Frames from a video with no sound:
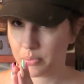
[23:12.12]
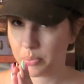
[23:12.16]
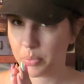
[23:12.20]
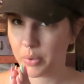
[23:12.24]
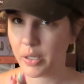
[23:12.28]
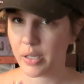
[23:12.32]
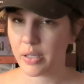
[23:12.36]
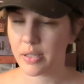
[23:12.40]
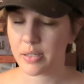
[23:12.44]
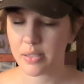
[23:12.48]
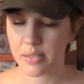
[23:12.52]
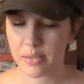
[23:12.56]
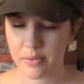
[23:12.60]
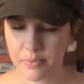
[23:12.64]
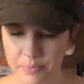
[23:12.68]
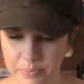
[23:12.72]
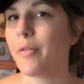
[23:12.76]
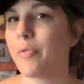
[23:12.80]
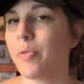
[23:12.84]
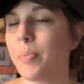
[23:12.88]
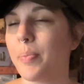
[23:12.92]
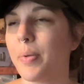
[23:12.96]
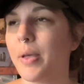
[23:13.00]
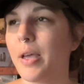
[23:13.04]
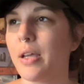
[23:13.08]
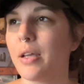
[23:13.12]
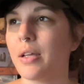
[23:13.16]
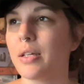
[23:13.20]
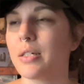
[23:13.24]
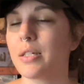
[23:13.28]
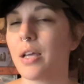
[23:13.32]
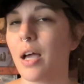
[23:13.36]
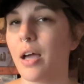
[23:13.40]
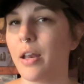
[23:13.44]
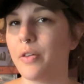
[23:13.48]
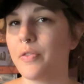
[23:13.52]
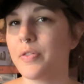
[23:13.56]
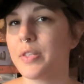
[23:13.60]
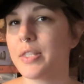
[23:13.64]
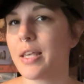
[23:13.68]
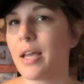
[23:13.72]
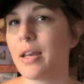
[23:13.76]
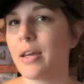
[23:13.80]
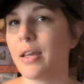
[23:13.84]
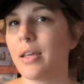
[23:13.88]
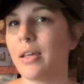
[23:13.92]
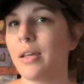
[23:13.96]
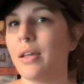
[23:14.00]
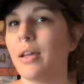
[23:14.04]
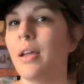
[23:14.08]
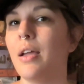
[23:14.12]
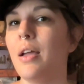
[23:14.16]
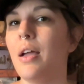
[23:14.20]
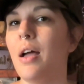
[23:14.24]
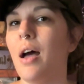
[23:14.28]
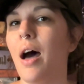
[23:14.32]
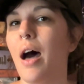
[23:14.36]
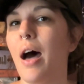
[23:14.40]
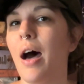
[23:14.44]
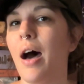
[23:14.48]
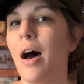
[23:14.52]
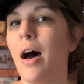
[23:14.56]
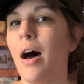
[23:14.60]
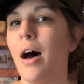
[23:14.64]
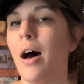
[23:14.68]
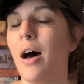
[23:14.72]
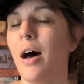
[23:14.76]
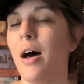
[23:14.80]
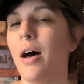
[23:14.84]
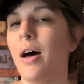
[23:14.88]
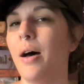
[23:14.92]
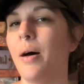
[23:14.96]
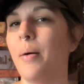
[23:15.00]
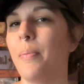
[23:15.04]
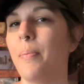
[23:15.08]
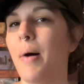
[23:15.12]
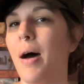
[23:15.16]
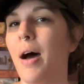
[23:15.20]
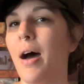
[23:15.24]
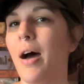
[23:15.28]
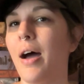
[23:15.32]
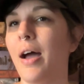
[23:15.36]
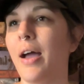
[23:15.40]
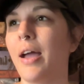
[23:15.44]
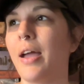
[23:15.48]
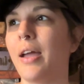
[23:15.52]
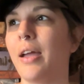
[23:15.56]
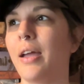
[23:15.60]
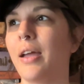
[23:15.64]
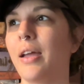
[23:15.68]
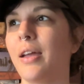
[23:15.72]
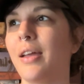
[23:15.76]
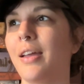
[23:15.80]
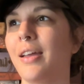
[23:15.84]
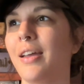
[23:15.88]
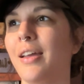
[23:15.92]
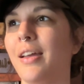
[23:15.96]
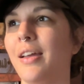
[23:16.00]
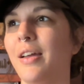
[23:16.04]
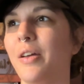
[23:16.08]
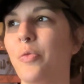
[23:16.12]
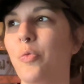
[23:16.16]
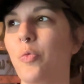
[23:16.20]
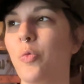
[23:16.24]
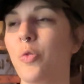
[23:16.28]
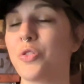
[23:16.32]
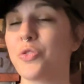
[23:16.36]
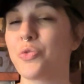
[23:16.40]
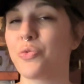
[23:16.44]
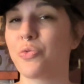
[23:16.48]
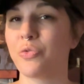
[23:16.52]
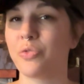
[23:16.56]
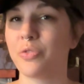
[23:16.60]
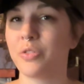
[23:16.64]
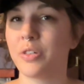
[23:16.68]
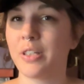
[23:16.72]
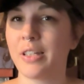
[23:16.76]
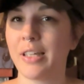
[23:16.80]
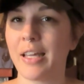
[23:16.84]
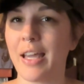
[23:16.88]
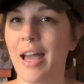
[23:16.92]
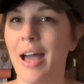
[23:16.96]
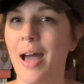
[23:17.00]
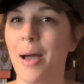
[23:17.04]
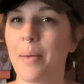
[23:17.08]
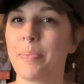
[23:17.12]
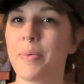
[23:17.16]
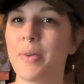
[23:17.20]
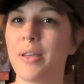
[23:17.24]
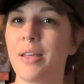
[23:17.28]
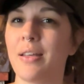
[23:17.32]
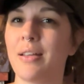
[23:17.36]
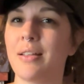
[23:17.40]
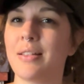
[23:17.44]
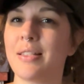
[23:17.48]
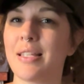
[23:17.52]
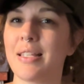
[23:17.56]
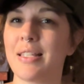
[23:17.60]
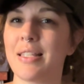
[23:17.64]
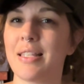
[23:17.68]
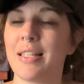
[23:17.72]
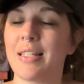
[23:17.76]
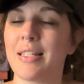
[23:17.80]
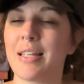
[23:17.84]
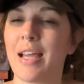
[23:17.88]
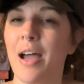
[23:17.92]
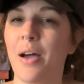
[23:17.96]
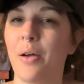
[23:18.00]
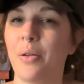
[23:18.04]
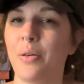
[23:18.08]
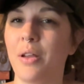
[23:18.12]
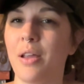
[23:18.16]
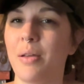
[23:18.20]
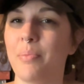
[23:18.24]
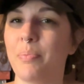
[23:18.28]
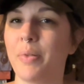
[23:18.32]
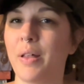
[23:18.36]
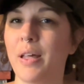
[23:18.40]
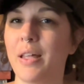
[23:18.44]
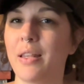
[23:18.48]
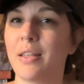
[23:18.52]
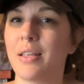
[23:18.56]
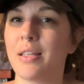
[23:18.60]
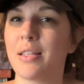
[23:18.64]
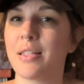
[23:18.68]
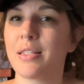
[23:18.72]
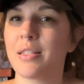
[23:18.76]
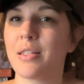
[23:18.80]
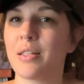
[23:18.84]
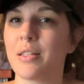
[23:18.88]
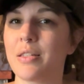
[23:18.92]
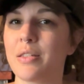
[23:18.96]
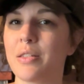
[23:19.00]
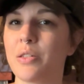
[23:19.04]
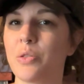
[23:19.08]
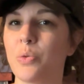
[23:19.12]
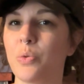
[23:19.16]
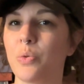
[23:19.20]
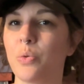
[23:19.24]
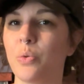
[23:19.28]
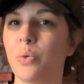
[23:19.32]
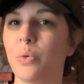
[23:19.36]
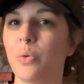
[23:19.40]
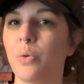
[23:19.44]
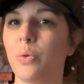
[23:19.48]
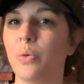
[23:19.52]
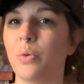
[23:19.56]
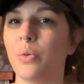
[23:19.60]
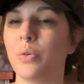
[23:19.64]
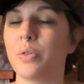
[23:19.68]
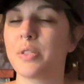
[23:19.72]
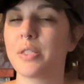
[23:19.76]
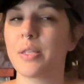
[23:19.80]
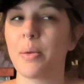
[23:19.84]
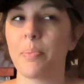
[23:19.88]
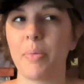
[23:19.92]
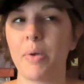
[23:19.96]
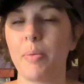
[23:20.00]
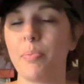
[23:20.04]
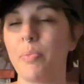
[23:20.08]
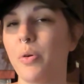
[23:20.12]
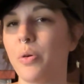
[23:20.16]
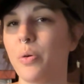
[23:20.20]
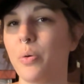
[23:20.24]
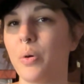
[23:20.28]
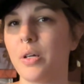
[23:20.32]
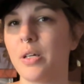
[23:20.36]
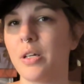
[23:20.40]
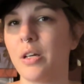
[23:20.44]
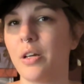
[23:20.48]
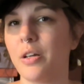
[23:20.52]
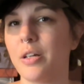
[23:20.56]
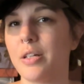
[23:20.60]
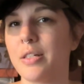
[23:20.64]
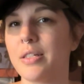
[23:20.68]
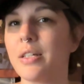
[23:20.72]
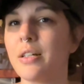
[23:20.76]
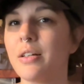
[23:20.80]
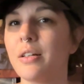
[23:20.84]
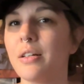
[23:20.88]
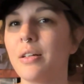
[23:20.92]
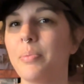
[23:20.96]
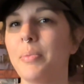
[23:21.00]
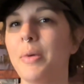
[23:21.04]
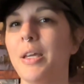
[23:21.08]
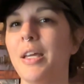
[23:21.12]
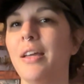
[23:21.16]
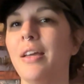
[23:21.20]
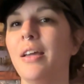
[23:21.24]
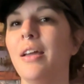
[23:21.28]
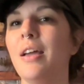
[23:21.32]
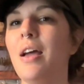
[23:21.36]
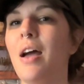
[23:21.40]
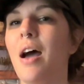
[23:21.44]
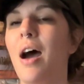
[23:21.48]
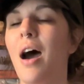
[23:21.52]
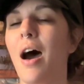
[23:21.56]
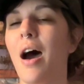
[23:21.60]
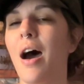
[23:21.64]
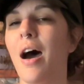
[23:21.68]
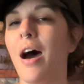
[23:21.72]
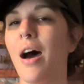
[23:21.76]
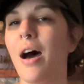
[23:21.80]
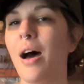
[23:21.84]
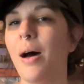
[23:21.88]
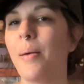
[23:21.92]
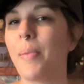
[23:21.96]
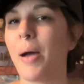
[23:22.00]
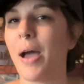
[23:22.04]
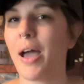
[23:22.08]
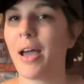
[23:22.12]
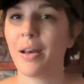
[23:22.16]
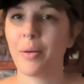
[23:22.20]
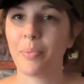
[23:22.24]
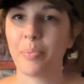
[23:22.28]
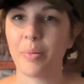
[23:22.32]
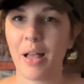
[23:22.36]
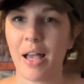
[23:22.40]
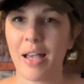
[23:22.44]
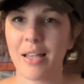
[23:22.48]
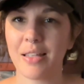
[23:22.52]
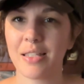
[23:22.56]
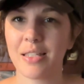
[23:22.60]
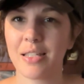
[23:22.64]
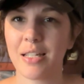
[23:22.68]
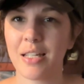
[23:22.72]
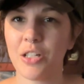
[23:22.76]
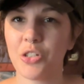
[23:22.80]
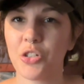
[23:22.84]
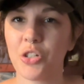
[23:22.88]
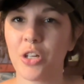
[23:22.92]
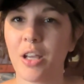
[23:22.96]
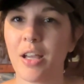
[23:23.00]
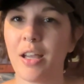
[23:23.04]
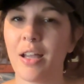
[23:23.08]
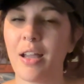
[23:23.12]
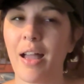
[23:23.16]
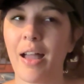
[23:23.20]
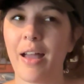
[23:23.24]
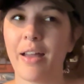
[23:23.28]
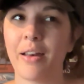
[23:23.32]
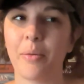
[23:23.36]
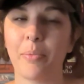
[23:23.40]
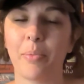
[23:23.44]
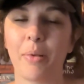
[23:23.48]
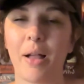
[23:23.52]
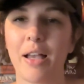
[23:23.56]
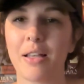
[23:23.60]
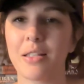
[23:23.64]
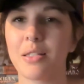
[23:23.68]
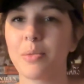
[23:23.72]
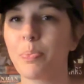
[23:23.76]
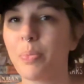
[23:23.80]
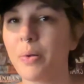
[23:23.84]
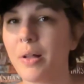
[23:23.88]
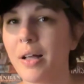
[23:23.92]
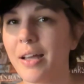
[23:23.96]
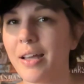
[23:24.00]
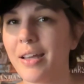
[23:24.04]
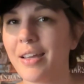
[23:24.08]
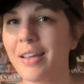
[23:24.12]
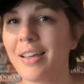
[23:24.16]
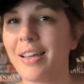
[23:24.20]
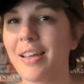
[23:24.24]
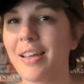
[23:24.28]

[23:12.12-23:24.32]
bless. I've been playing a ton of SETI. I was really happy to sit down and play this to some people who are near and dear to me. I had a blast teaching it. I had a blast playing